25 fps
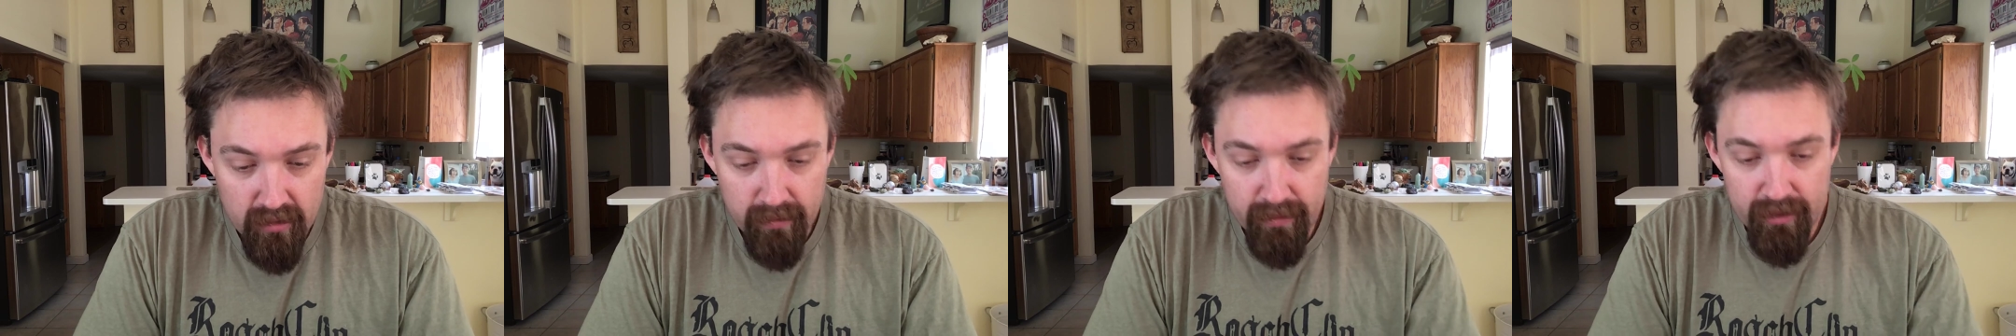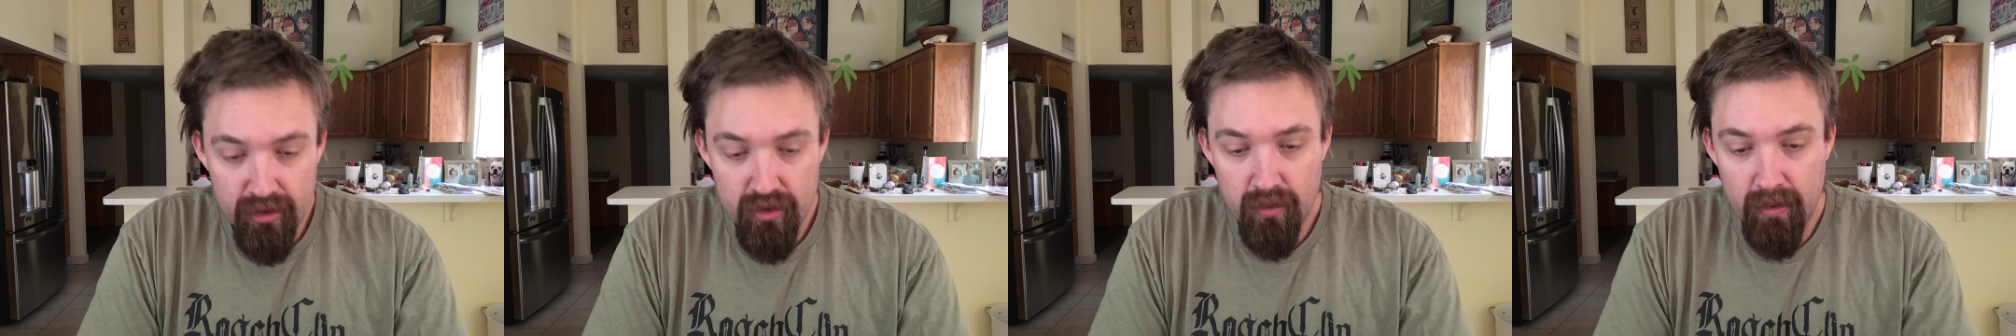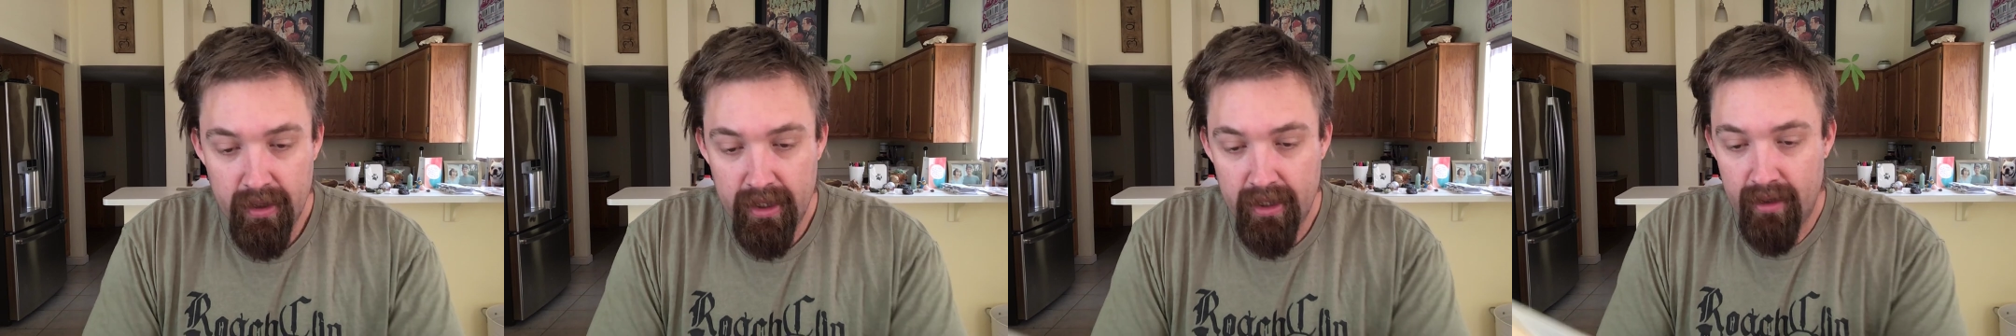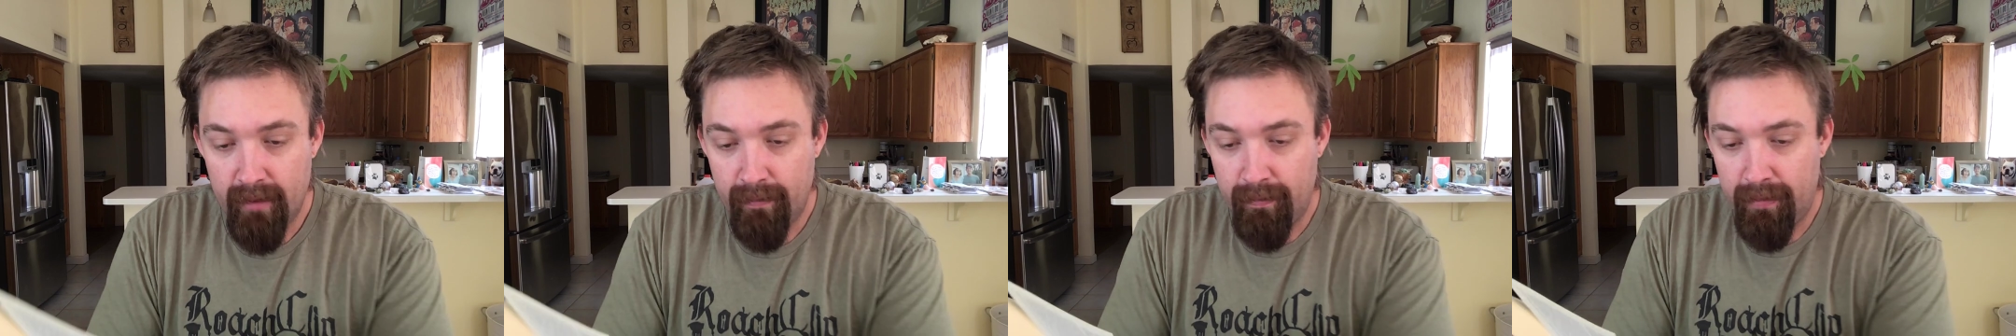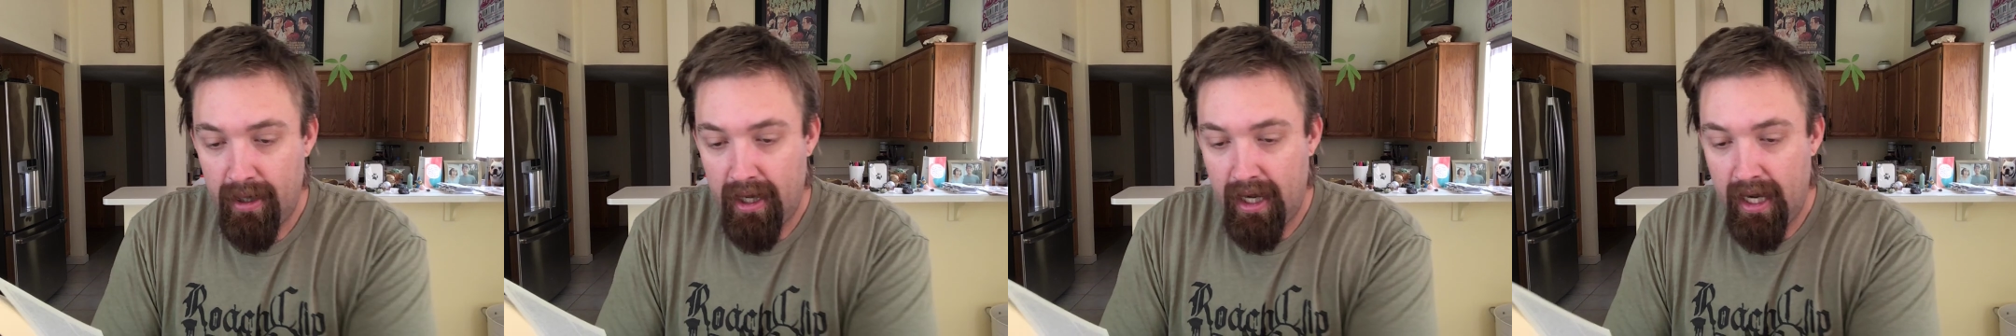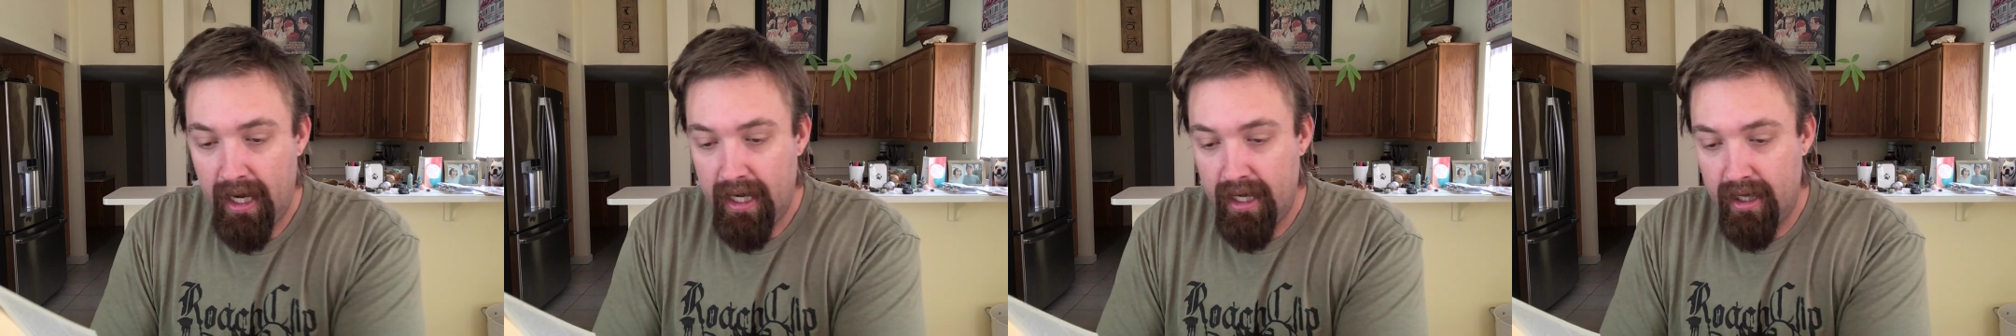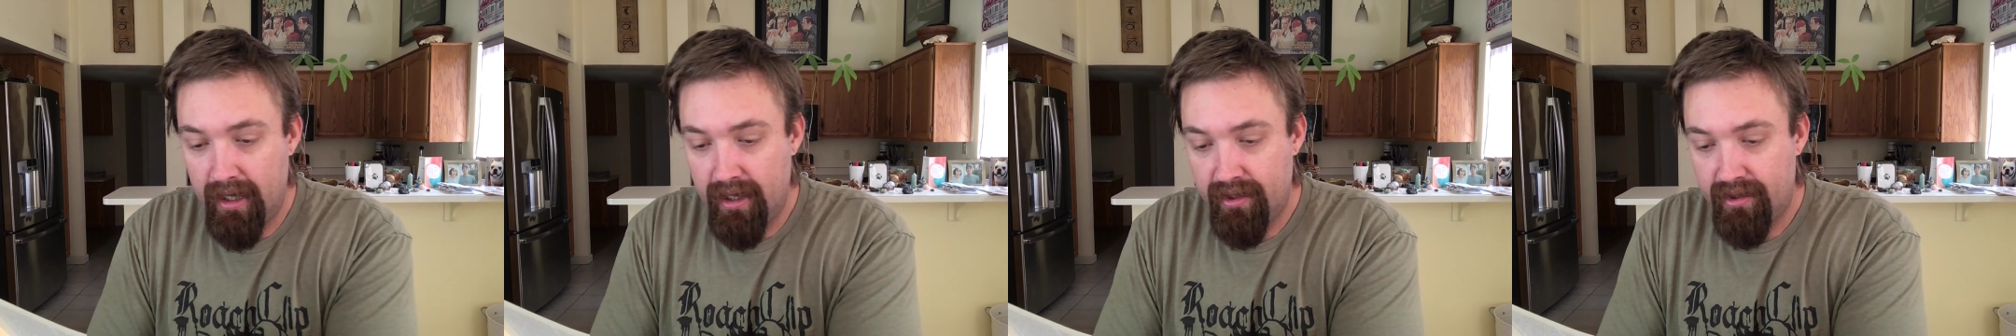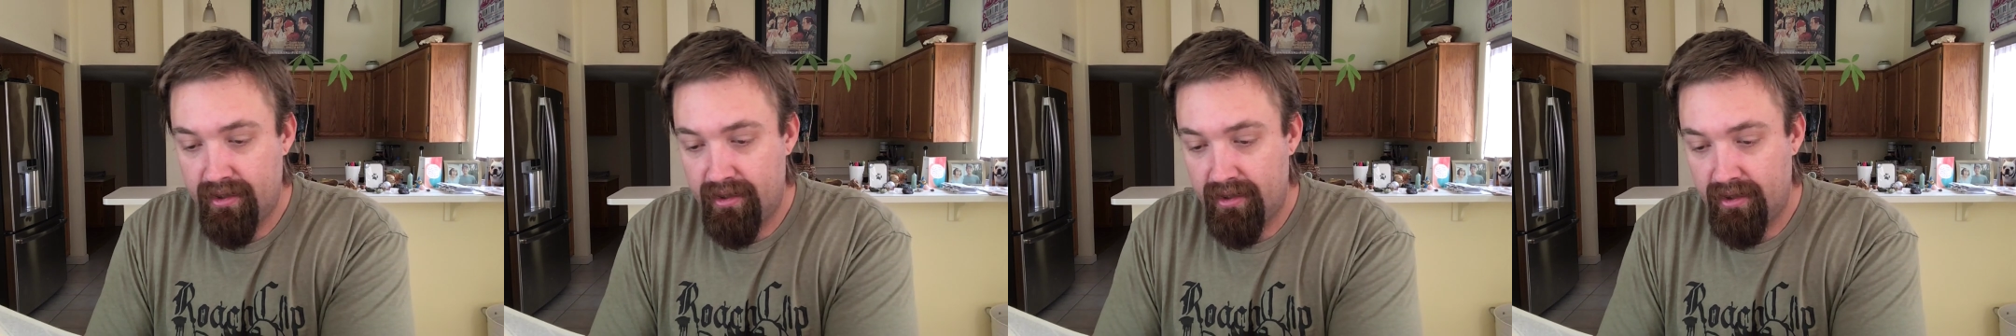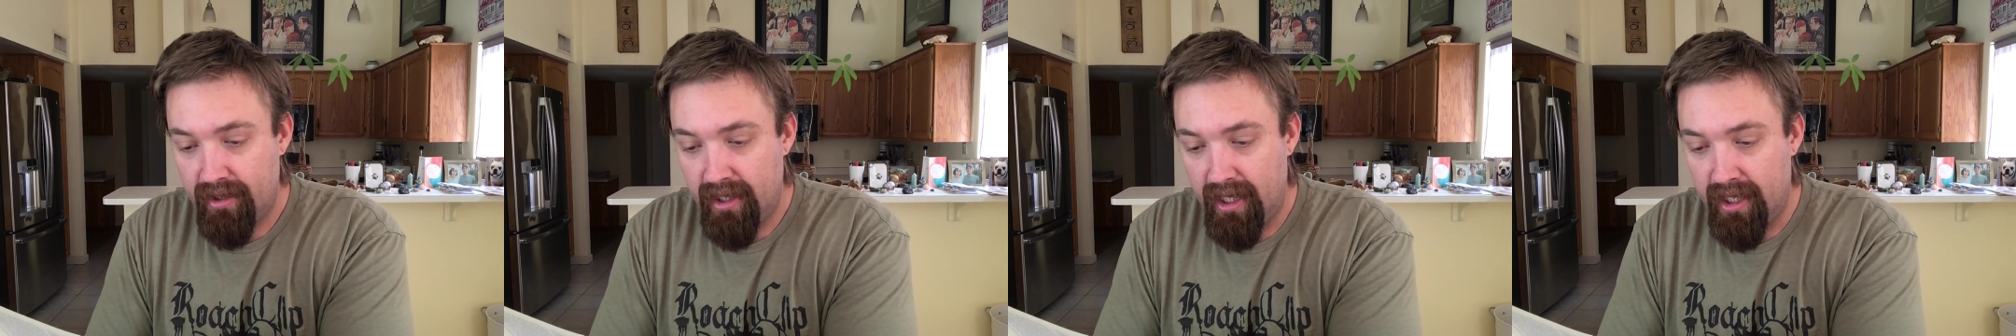between the
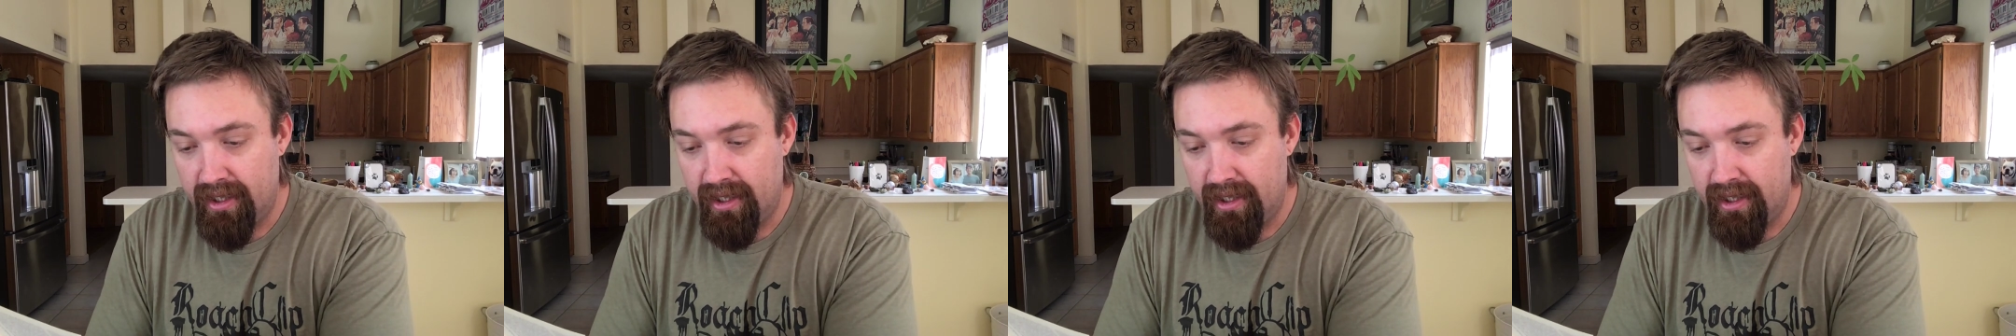pious